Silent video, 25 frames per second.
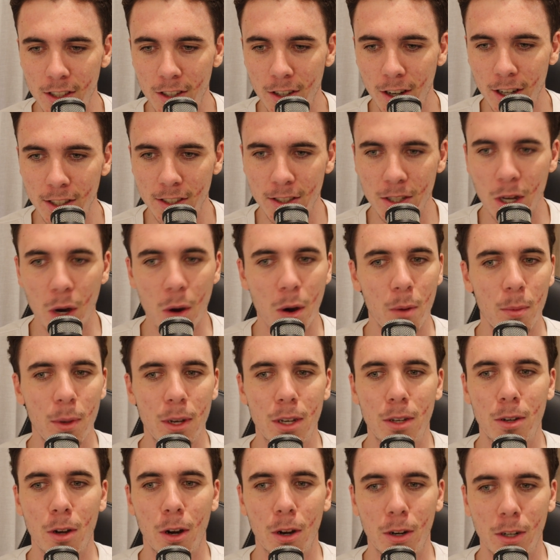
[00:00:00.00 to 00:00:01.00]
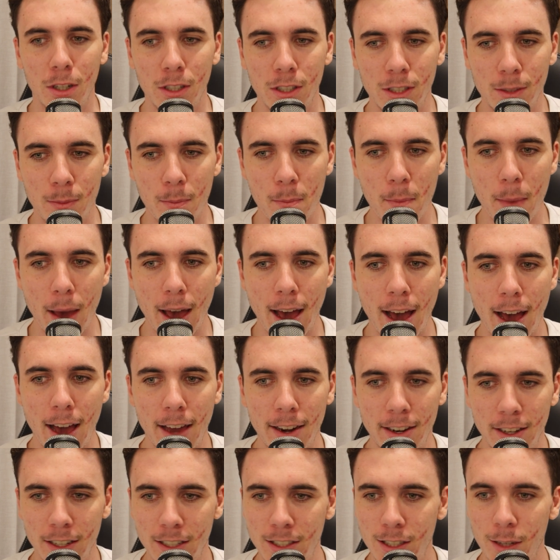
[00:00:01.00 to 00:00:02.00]
You guys know I'm a Dockers
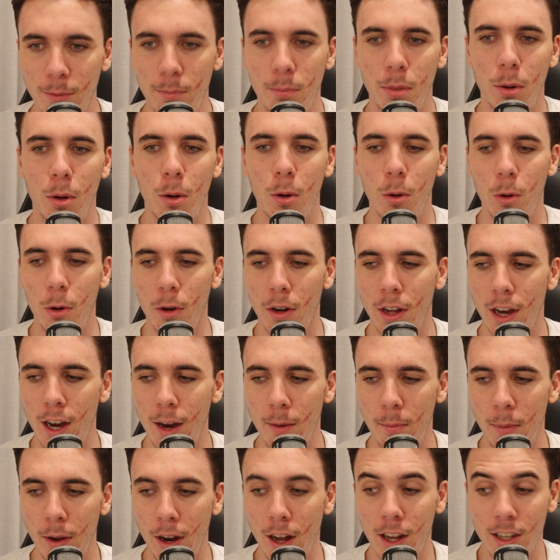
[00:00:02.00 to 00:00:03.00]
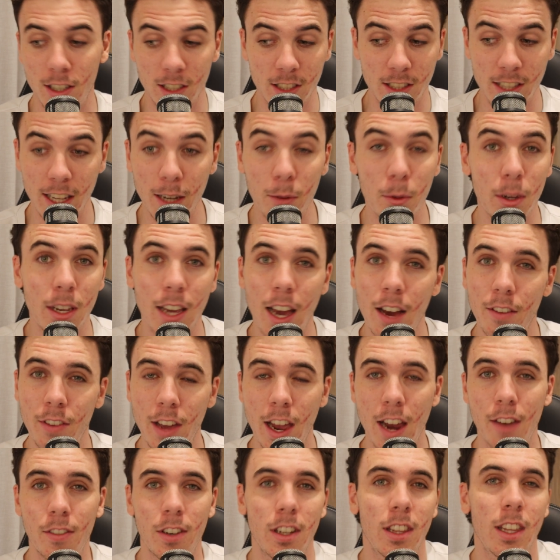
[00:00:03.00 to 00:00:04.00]
mad supporter, but I just think we have
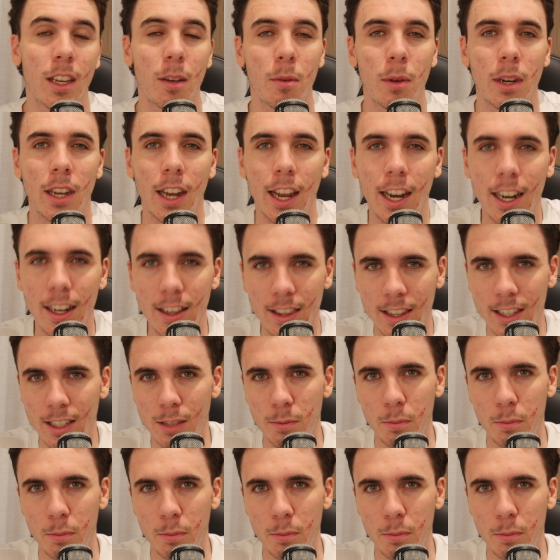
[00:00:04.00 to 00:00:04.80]
everything we need at this